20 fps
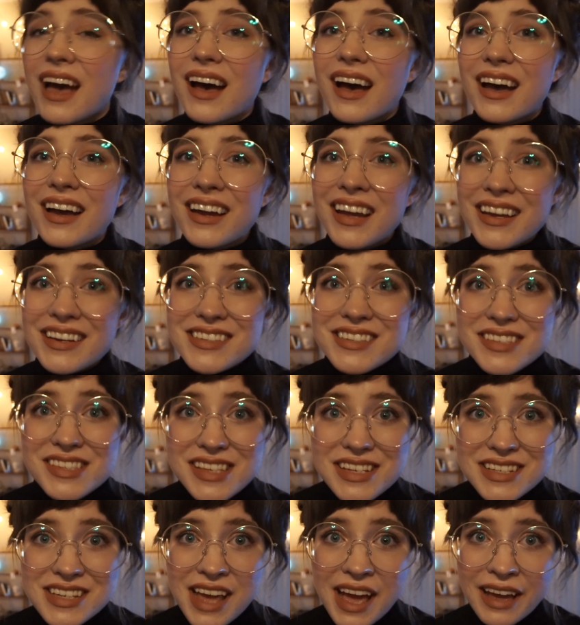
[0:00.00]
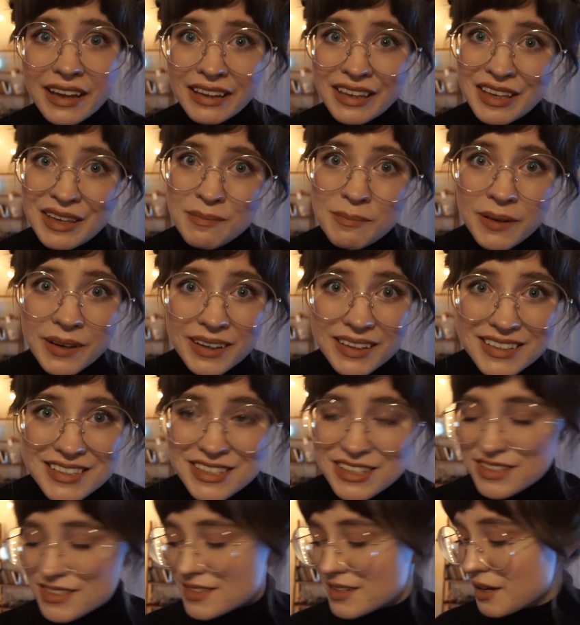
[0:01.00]
I hate to say tacky, but it's
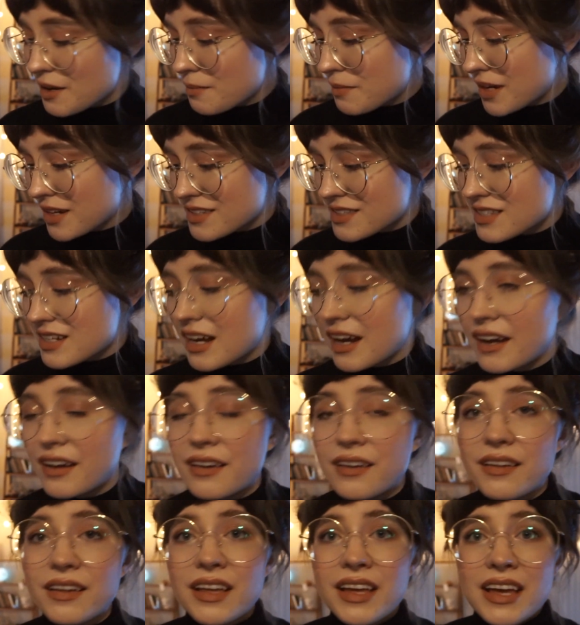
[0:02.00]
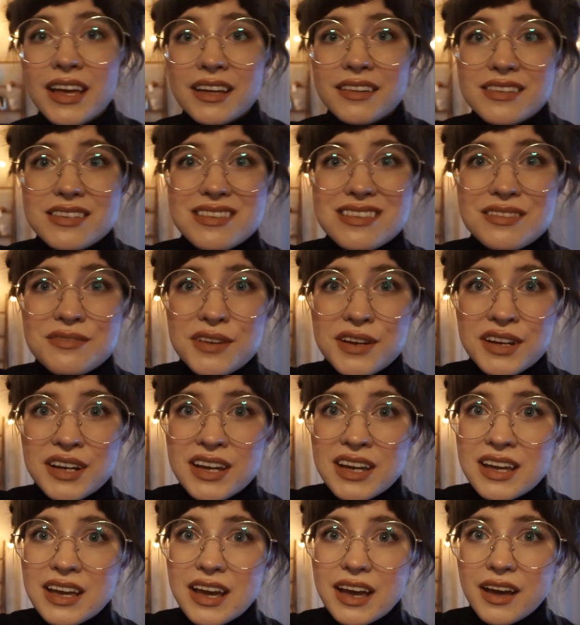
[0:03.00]
just not my style. This is
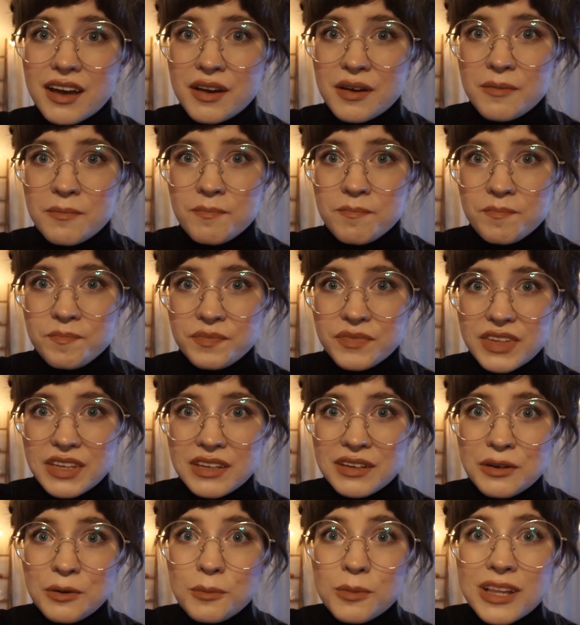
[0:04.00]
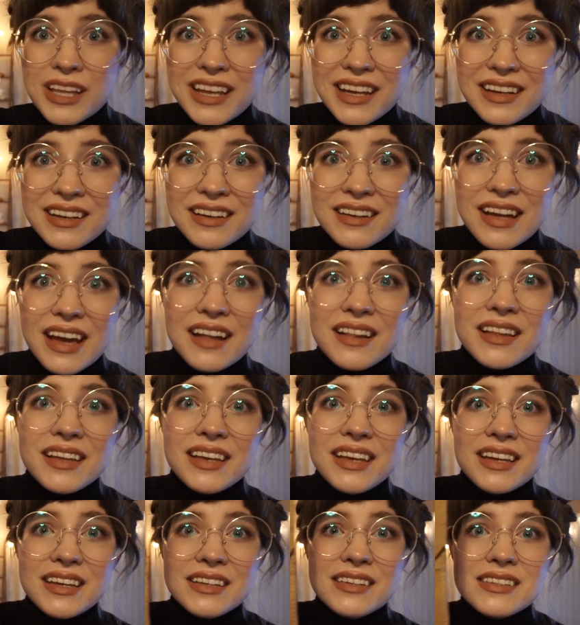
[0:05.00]
very you know, plain and
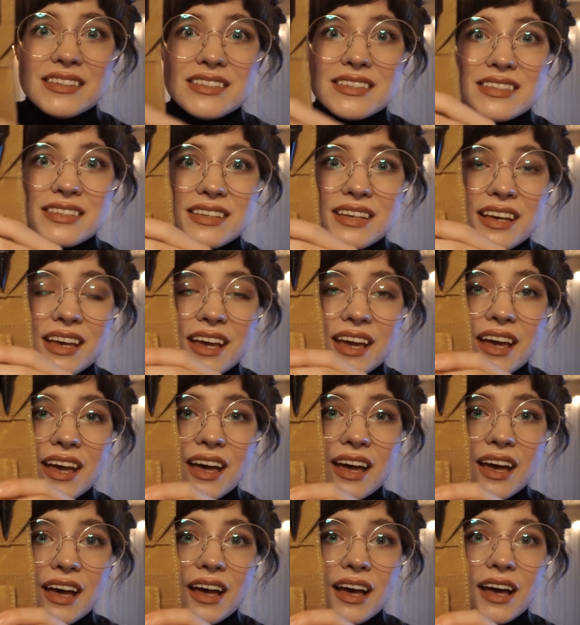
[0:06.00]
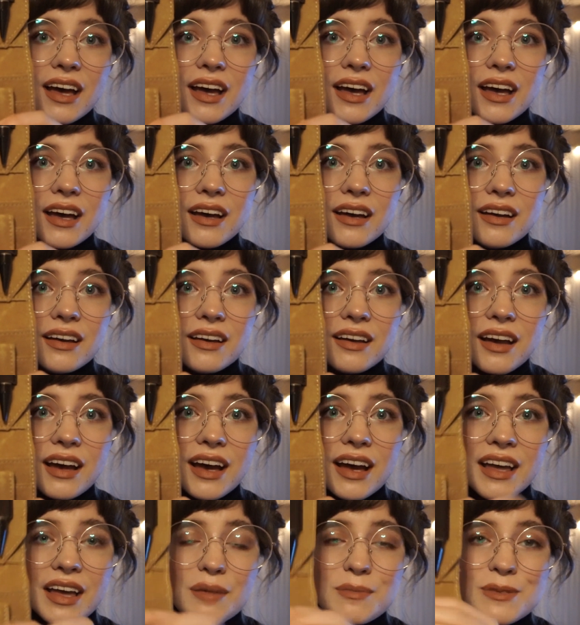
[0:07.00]
elegant.
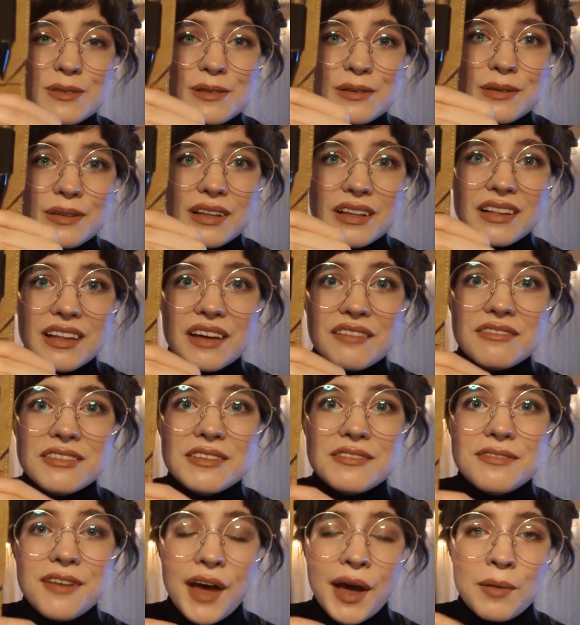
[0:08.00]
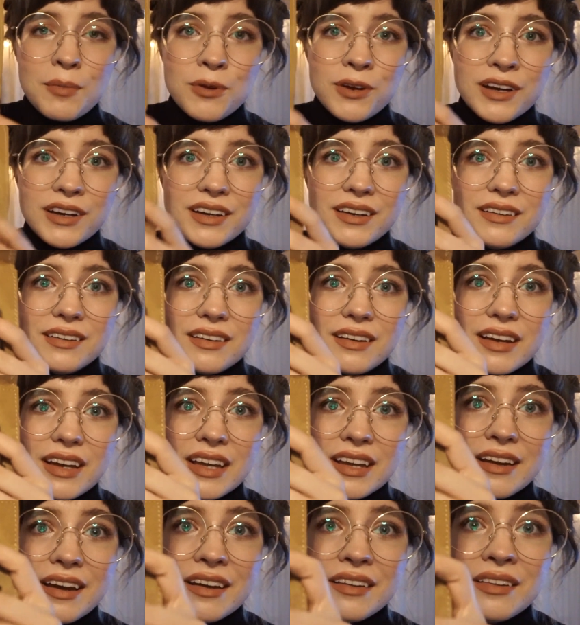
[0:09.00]
I absolutely love the fabric, and I